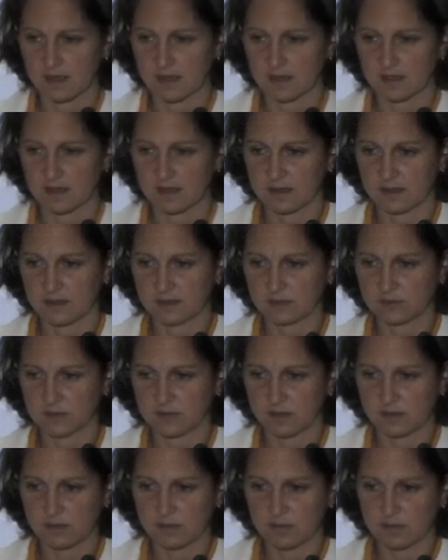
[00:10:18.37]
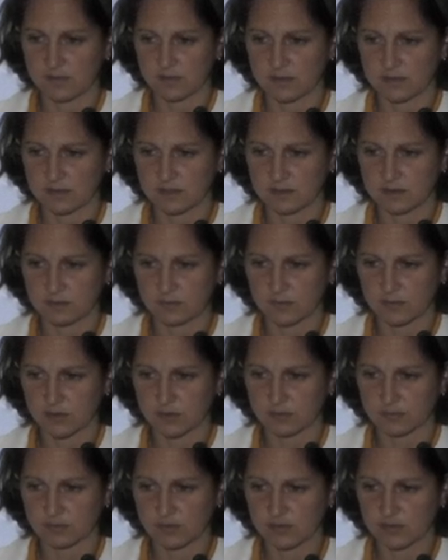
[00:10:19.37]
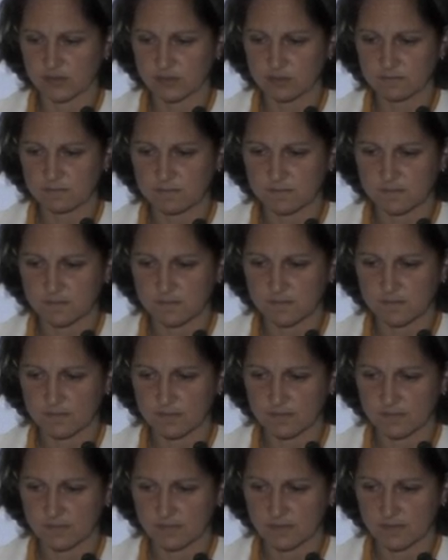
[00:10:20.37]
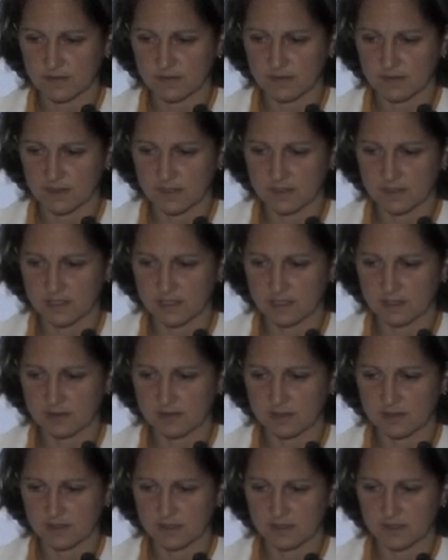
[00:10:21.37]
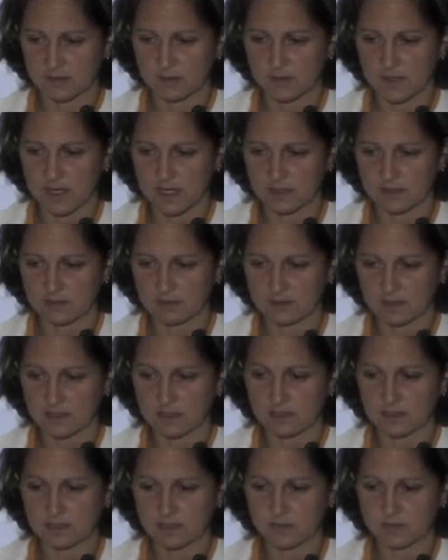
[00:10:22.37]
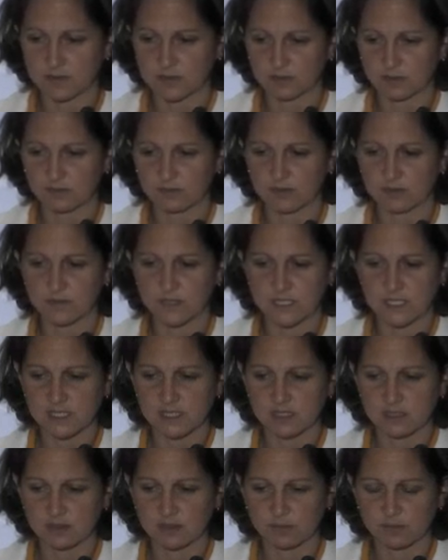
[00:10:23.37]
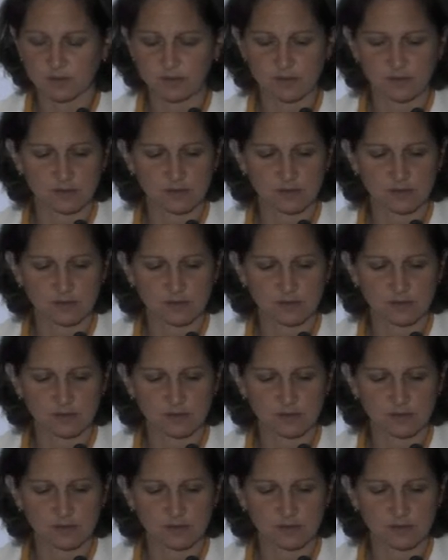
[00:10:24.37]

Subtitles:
Another one in a reconstruction. And here we had an enlargement of the mediastinum on the